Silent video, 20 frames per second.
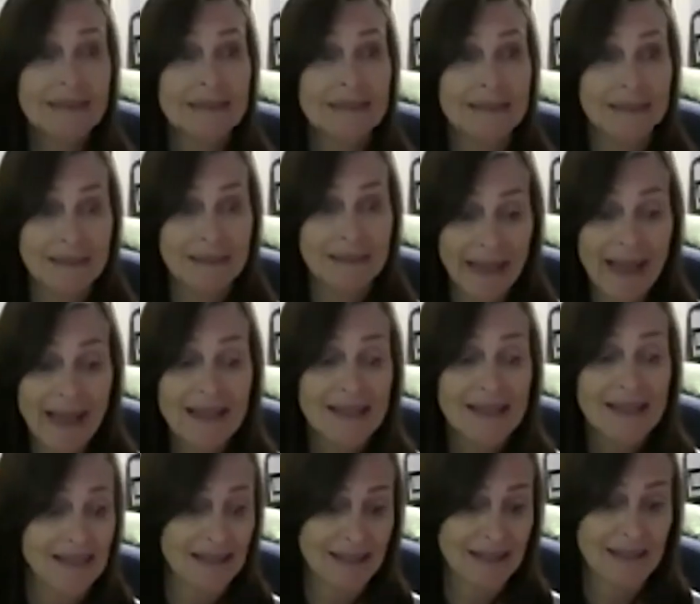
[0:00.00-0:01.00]
I can
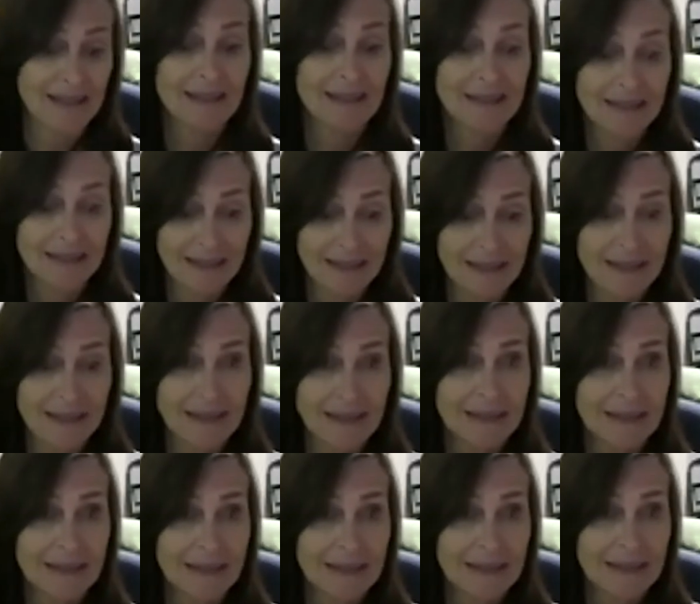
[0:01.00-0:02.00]
completely agree.
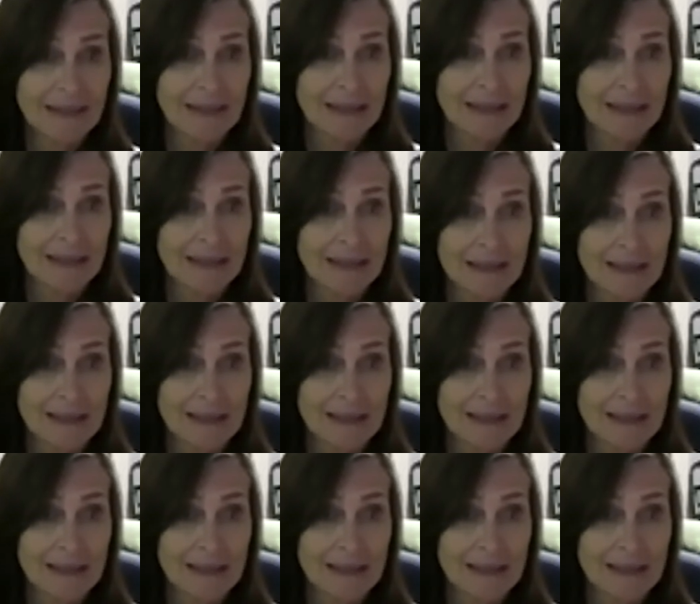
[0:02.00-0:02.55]
You know,